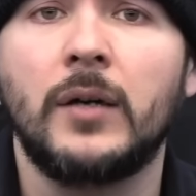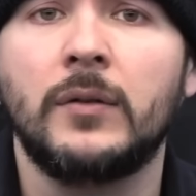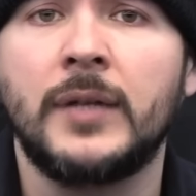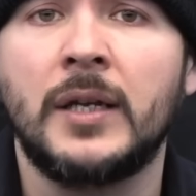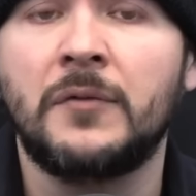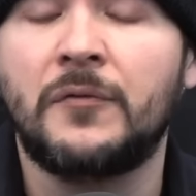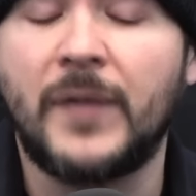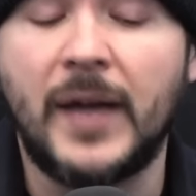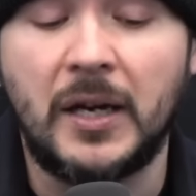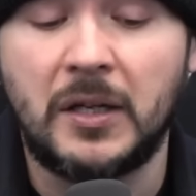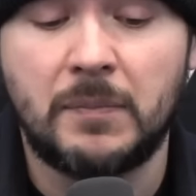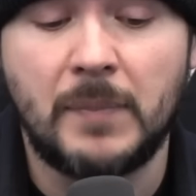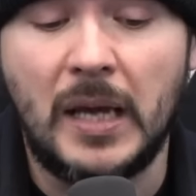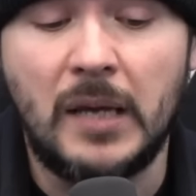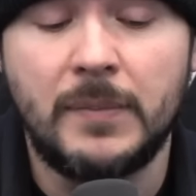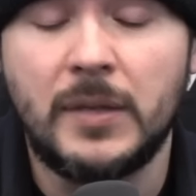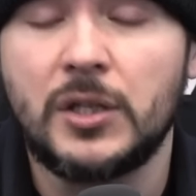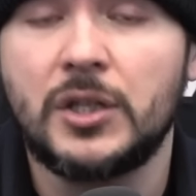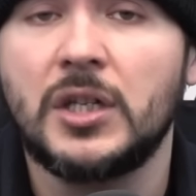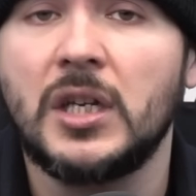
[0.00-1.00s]
In fact,
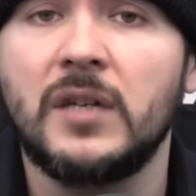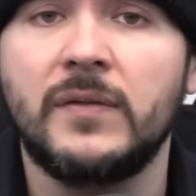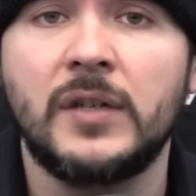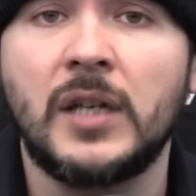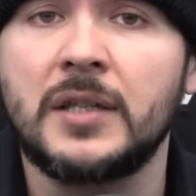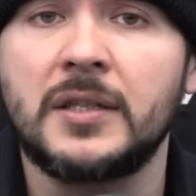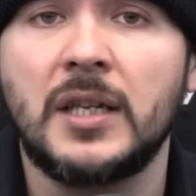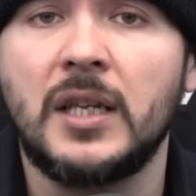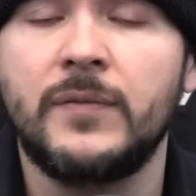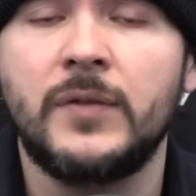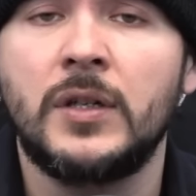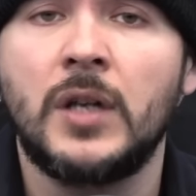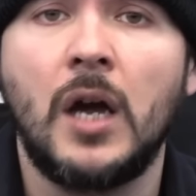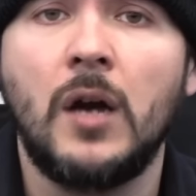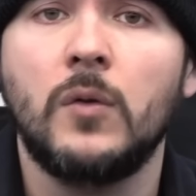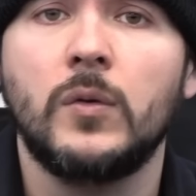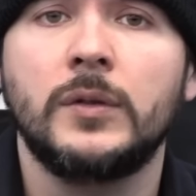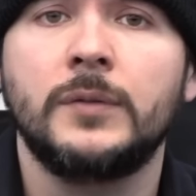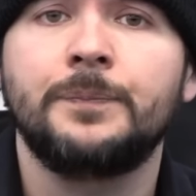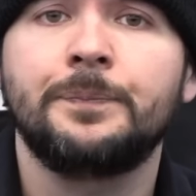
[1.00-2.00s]
maybe she doesn't even
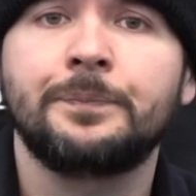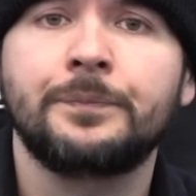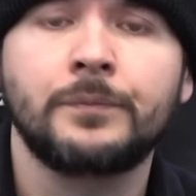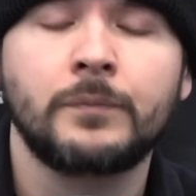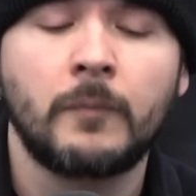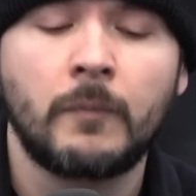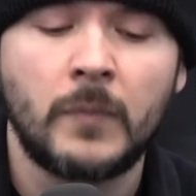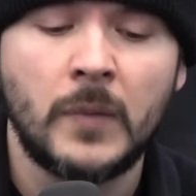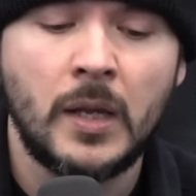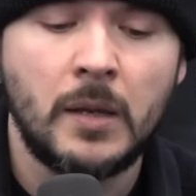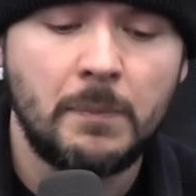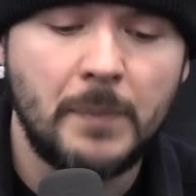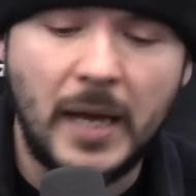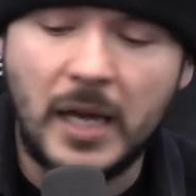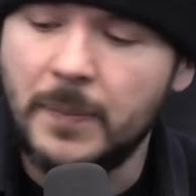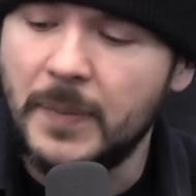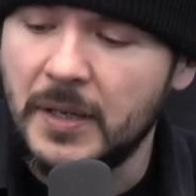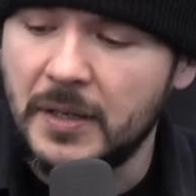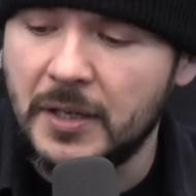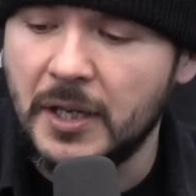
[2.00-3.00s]
know.
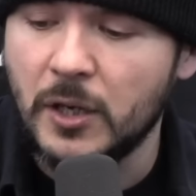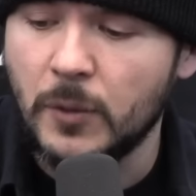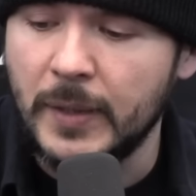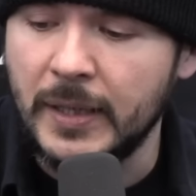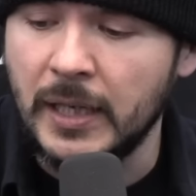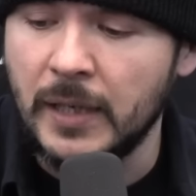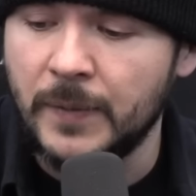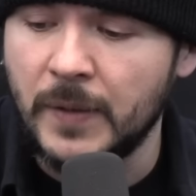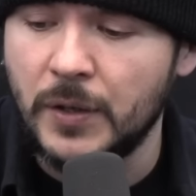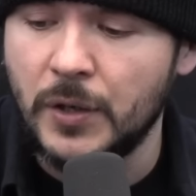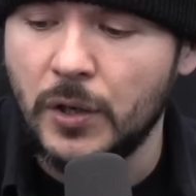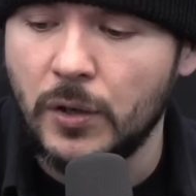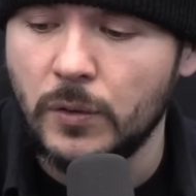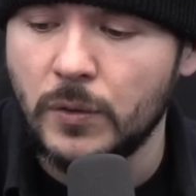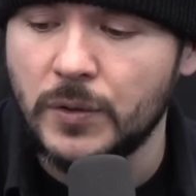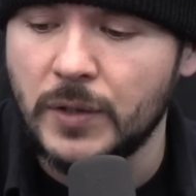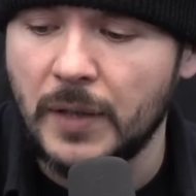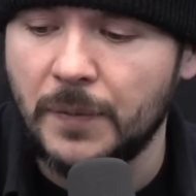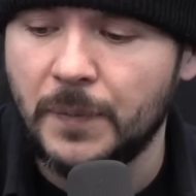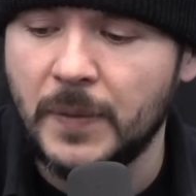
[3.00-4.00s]
Maybe hearing in the news
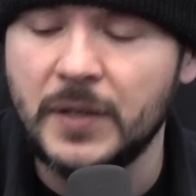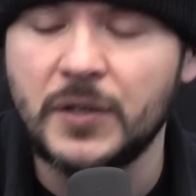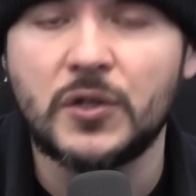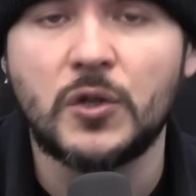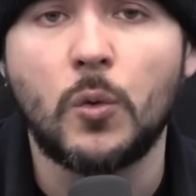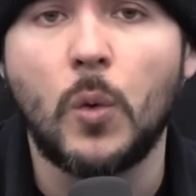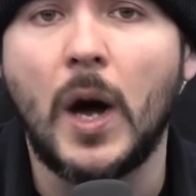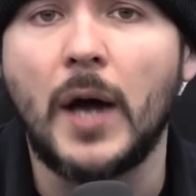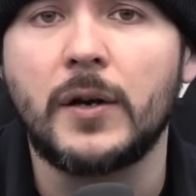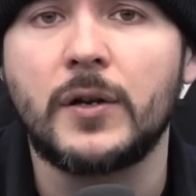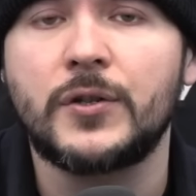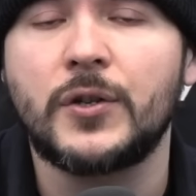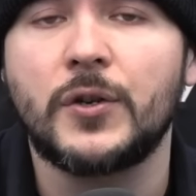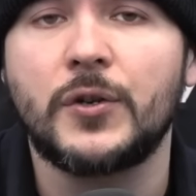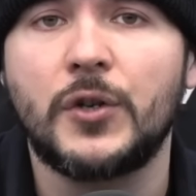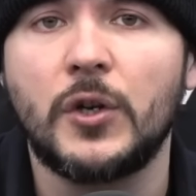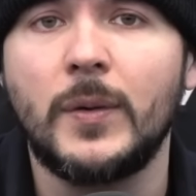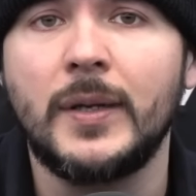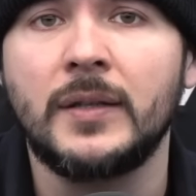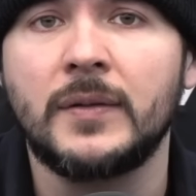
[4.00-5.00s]
that these squatters are
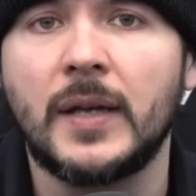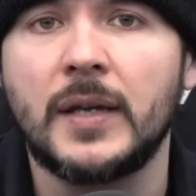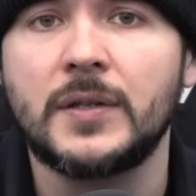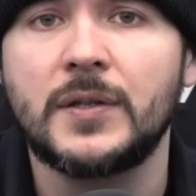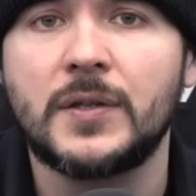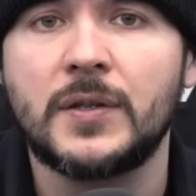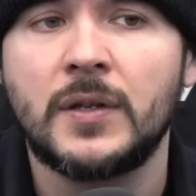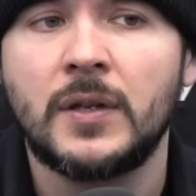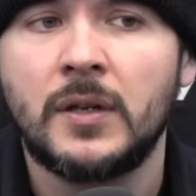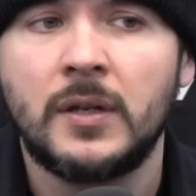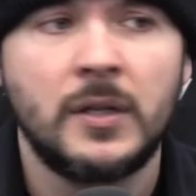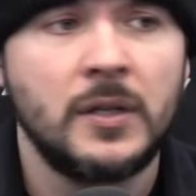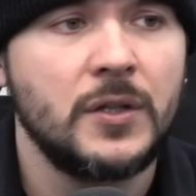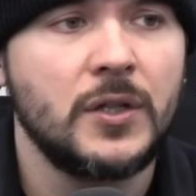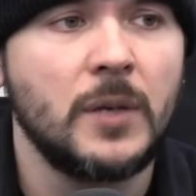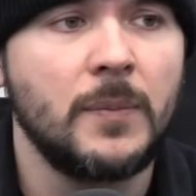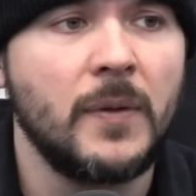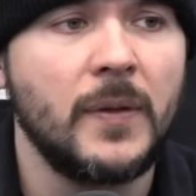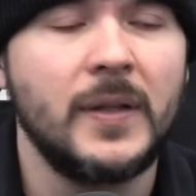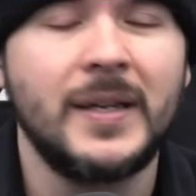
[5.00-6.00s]
doing this,
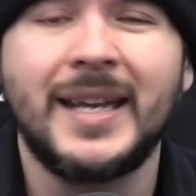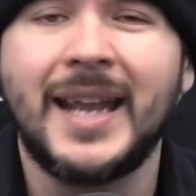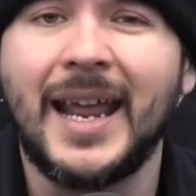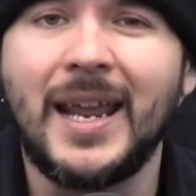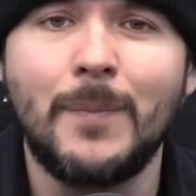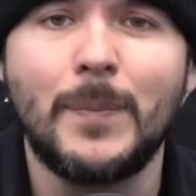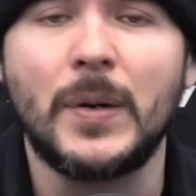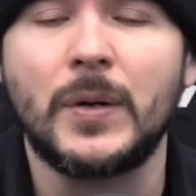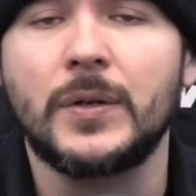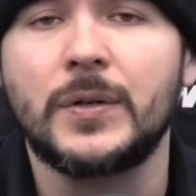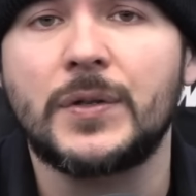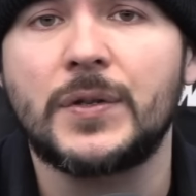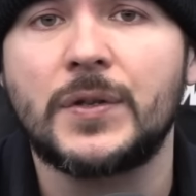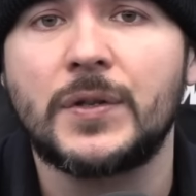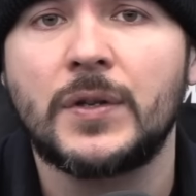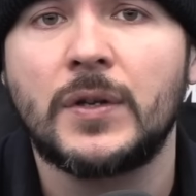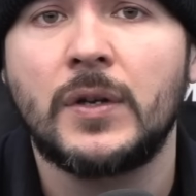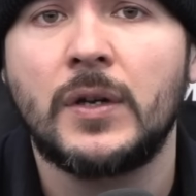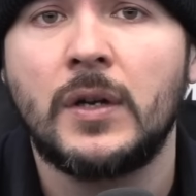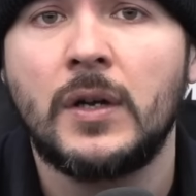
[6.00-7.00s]
some of the neighbors
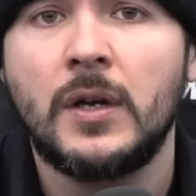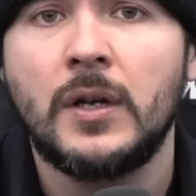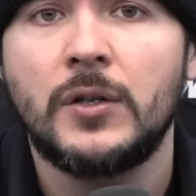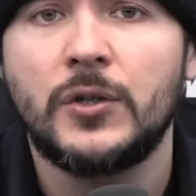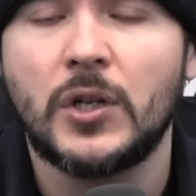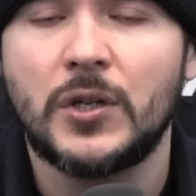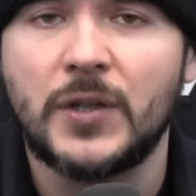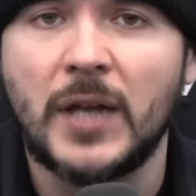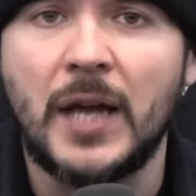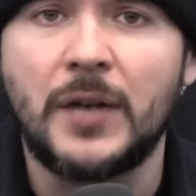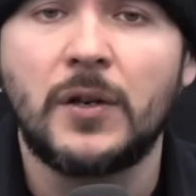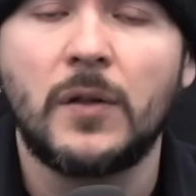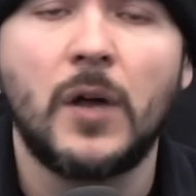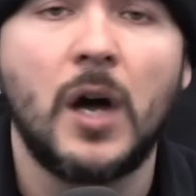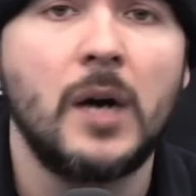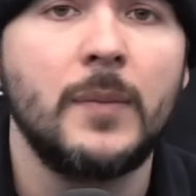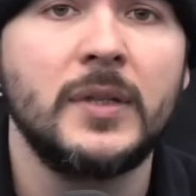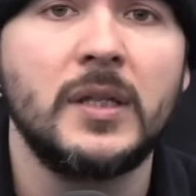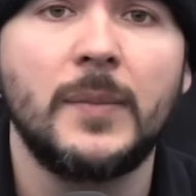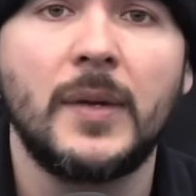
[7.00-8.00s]
just enter the
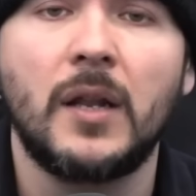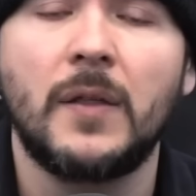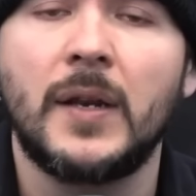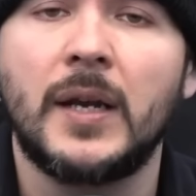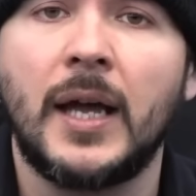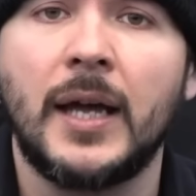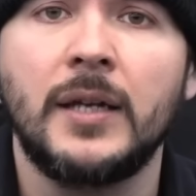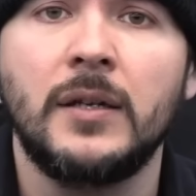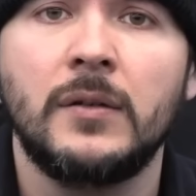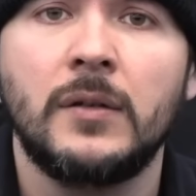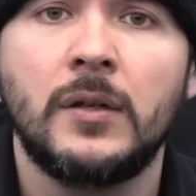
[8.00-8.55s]
home in the middle of the night.